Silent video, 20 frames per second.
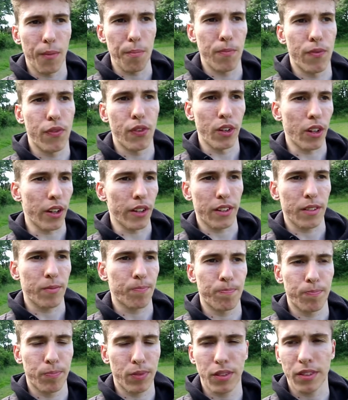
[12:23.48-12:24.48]
for like
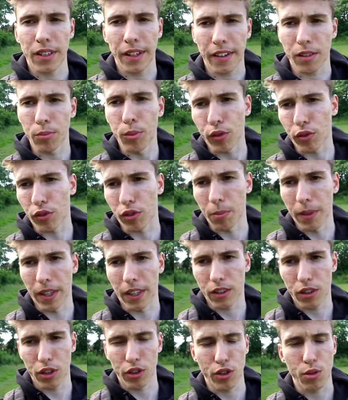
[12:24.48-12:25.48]
6 months or something,
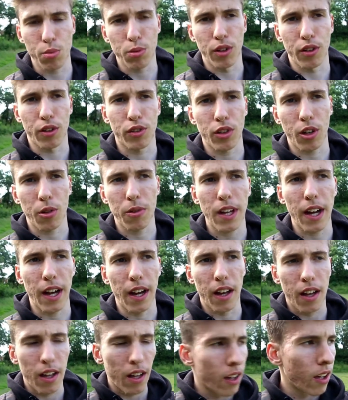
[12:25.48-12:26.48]
touch wood. So yeah,
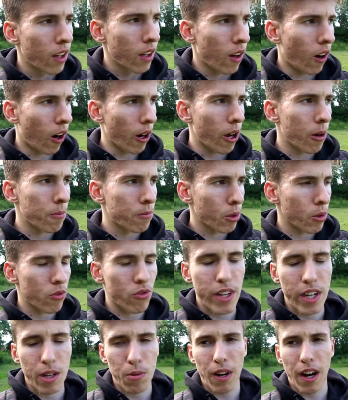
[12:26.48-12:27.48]
I'm doing
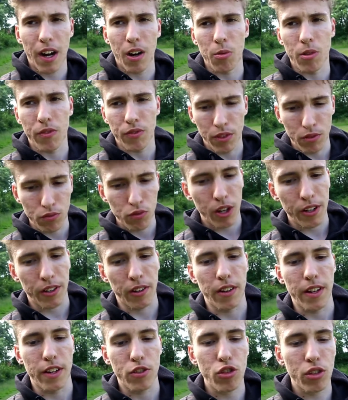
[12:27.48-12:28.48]
really well with the riding
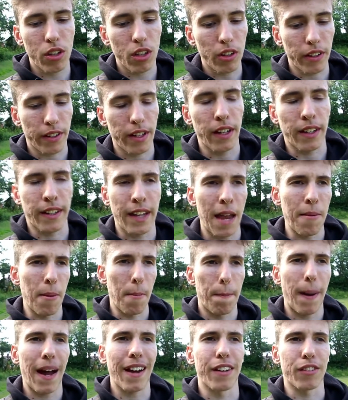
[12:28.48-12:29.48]
on it. It's just like a game of
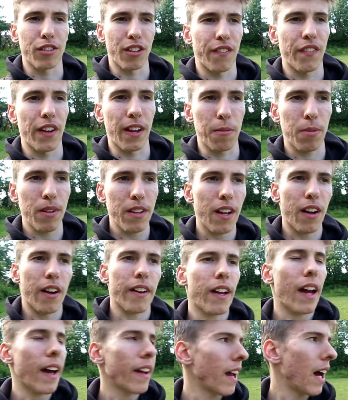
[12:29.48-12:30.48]
balance, I think. But yeah, I
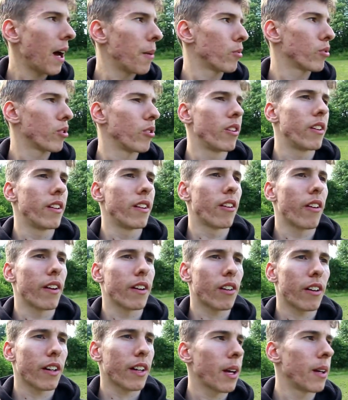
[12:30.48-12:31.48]
can absolutely, like,
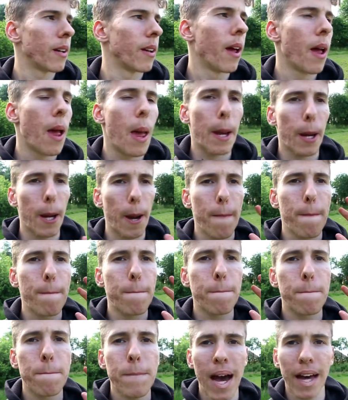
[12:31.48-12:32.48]
I can go
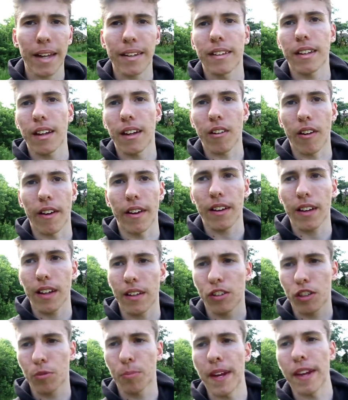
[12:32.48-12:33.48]
mad, like,
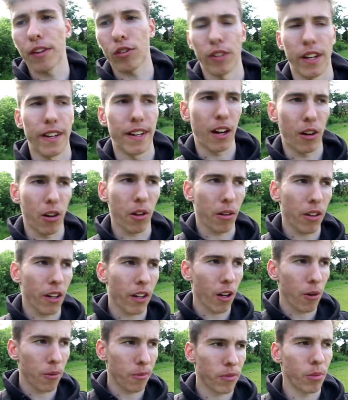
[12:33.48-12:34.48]
speed on it now. I'm going to
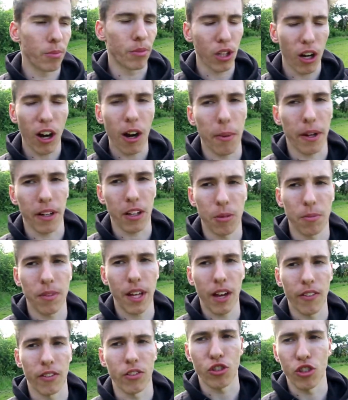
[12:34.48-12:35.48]
go up some tarmac up
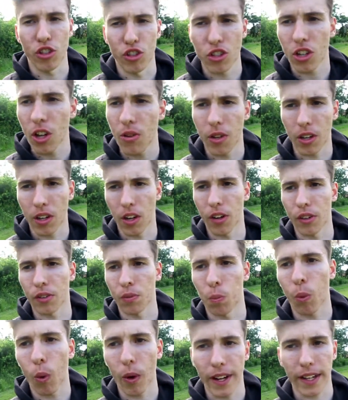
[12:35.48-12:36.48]
there and just show you guys
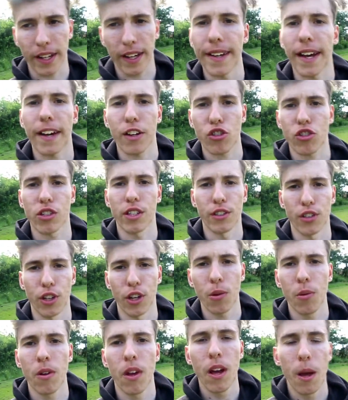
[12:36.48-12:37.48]
what it can actually
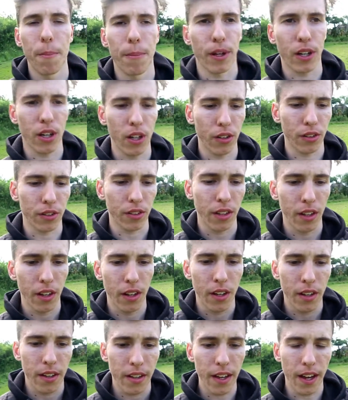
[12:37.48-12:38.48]
do. Because,
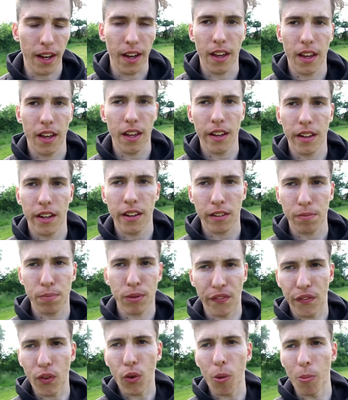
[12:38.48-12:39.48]
yeah, its
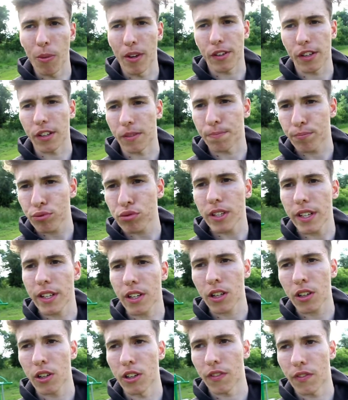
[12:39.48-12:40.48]
performance is pretty
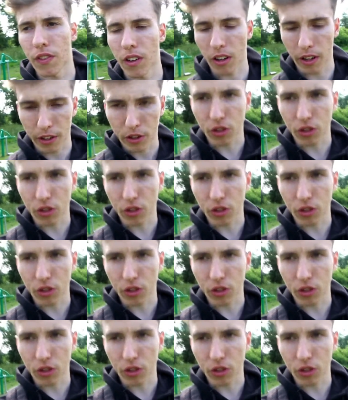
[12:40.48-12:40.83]
good for, like,